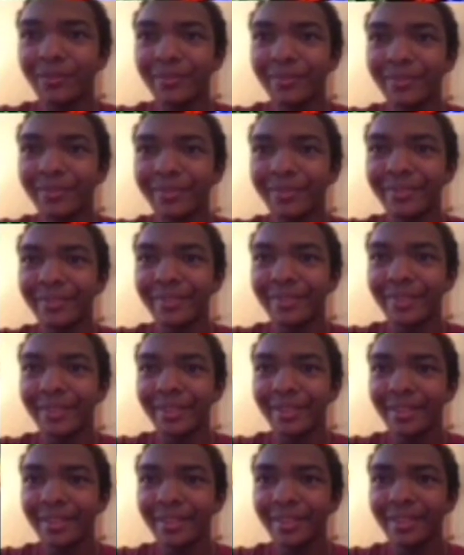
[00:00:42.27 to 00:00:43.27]

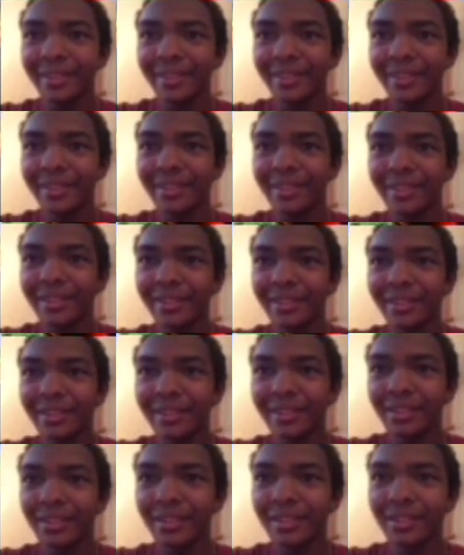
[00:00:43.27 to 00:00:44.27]

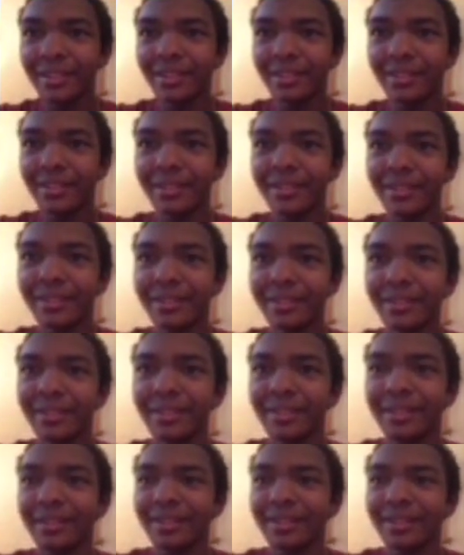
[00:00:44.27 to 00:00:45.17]
[no speech]